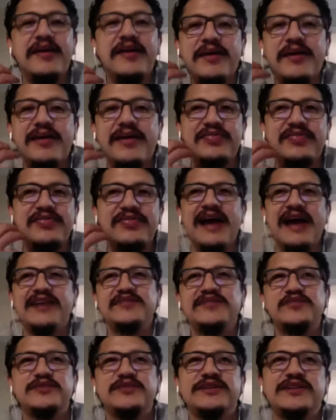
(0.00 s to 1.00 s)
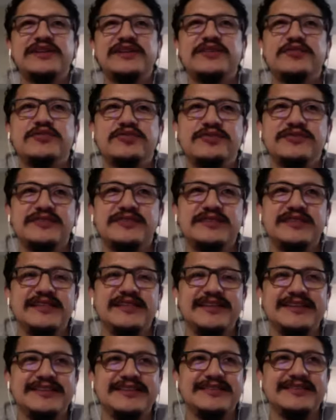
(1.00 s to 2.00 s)
That's one of the coolest
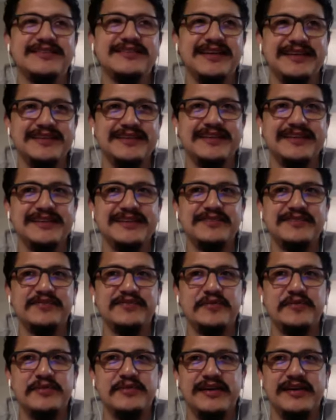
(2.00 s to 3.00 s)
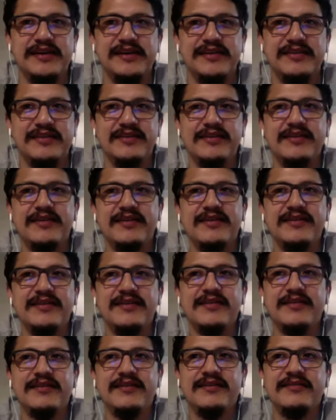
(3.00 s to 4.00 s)
things I think for me
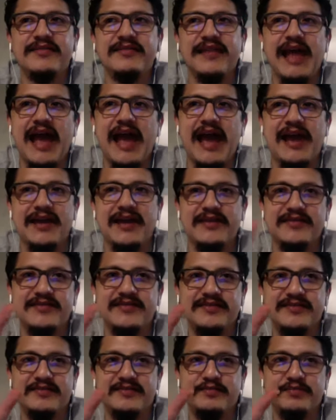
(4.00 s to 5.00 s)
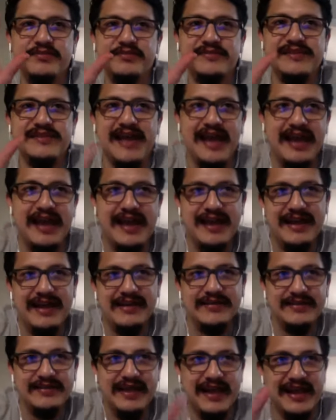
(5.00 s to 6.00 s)
as
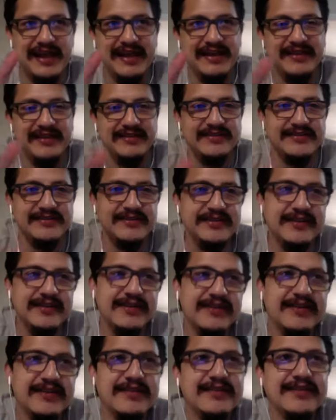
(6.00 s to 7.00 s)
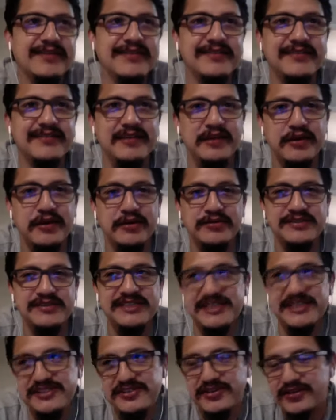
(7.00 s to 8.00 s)
dad and
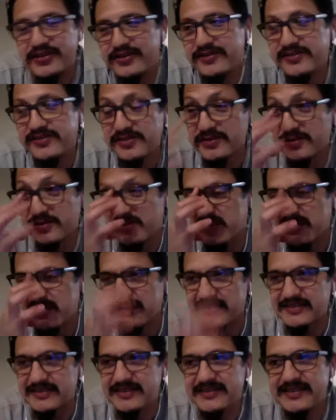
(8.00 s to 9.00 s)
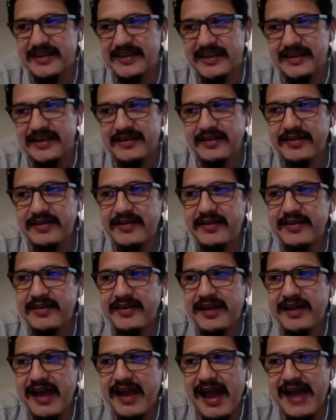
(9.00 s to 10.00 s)
teacher too, because it's like,
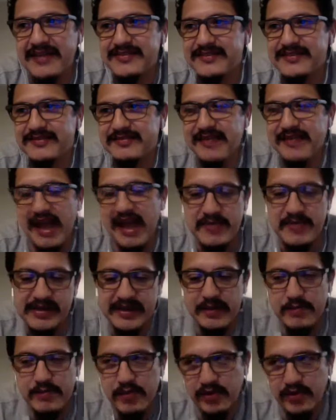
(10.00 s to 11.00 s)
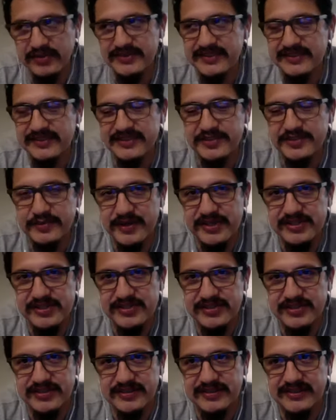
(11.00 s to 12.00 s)
as I mean, in both
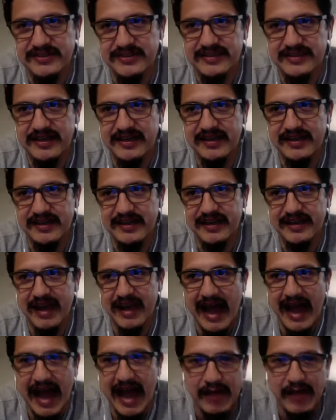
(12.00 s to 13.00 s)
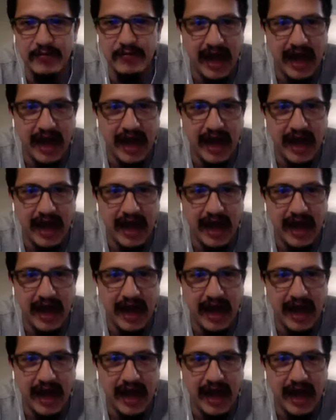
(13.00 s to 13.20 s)
situations, it's kind of like I'm